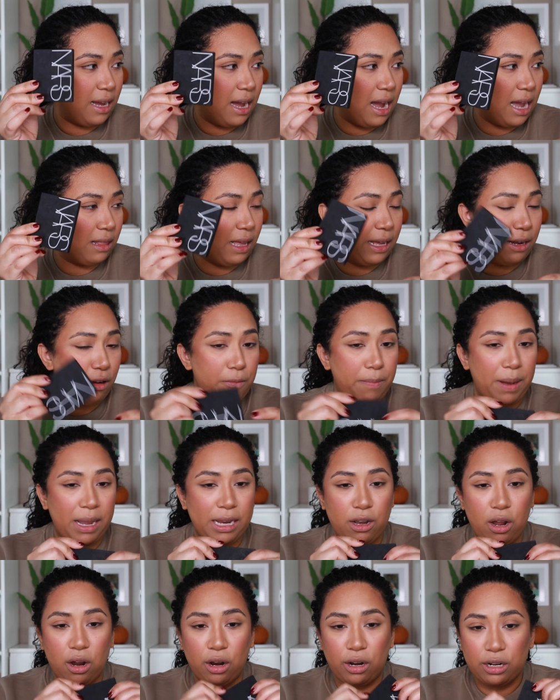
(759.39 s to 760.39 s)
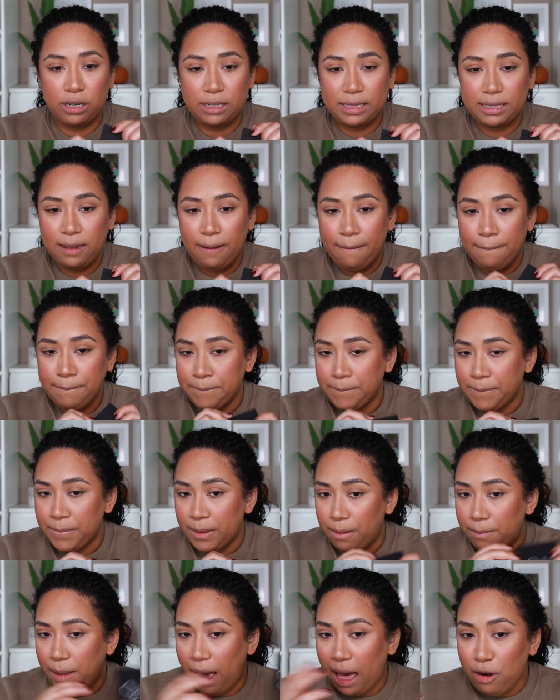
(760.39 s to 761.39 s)
highlighter by NARS,
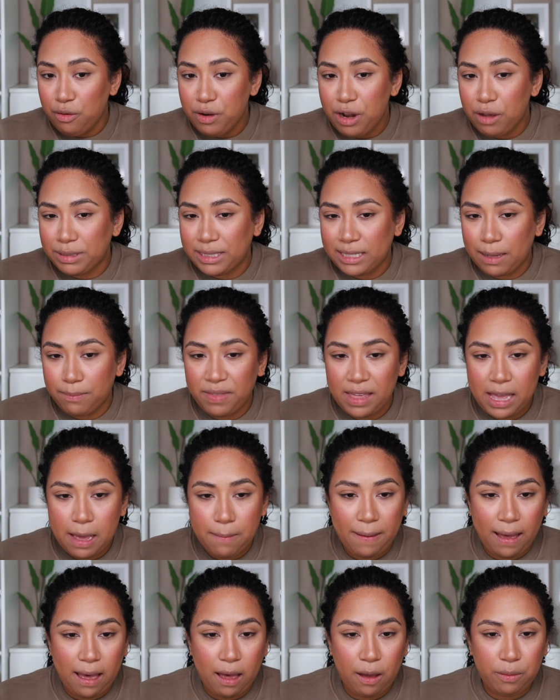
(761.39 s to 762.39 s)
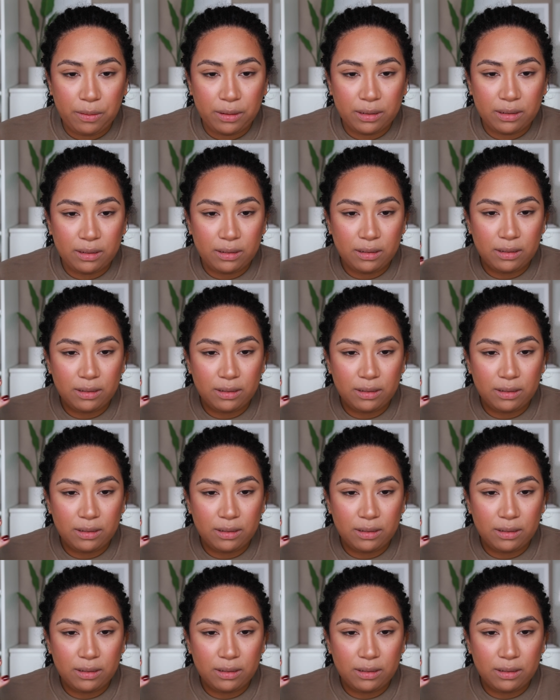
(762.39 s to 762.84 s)
but I don't know, something about